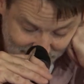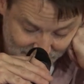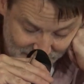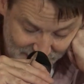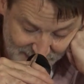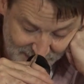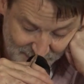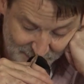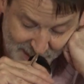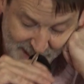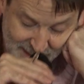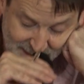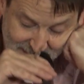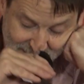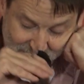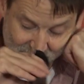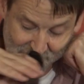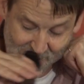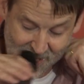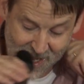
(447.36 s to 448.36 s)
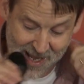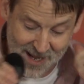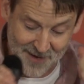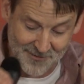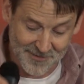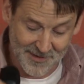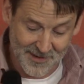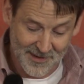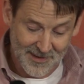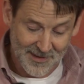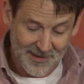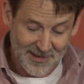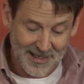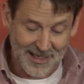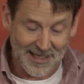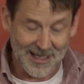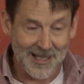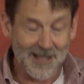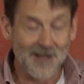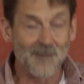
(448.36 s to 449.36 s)
some of the debates that we have
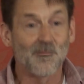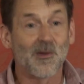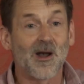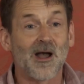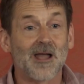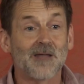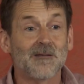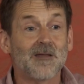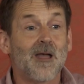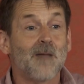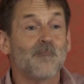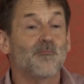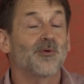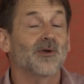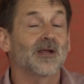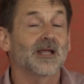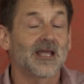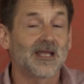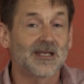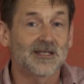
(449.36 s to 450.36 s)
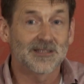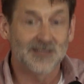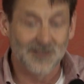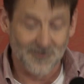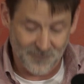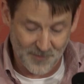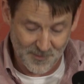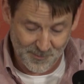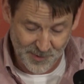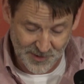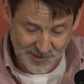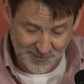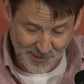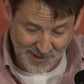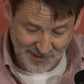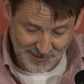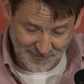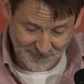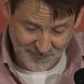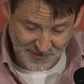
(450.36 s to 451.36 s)
by bringing different
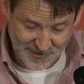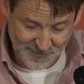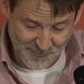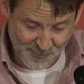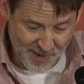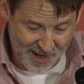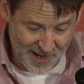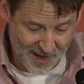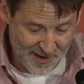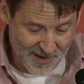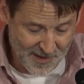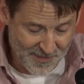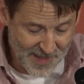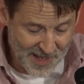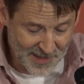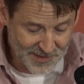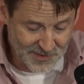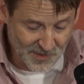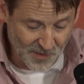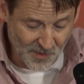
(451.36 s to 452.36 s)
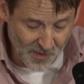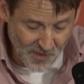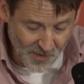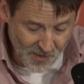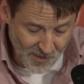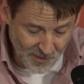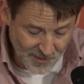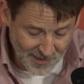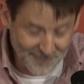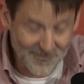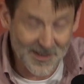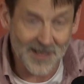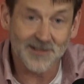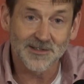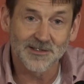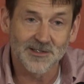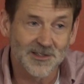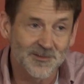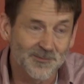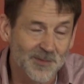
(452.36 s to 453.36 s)
perspectives to bear. And that's all I've
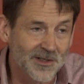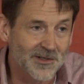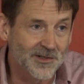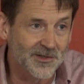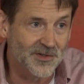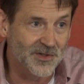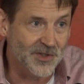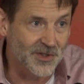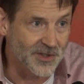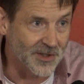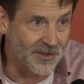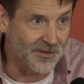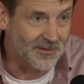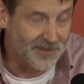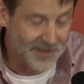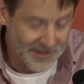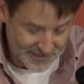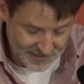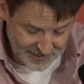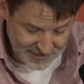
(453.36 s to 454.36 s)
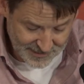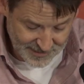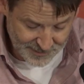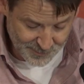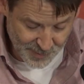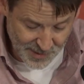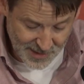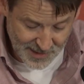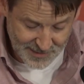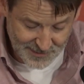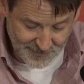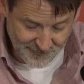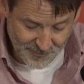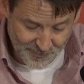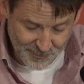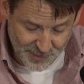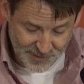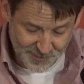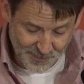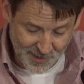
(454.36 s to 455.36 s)
asked the speakers to do, bring a
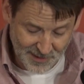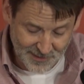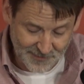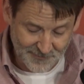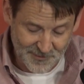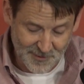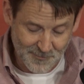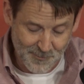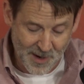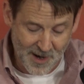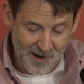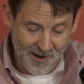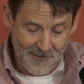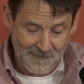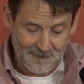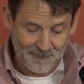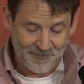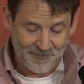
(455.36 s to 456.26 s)
different perspective to bear.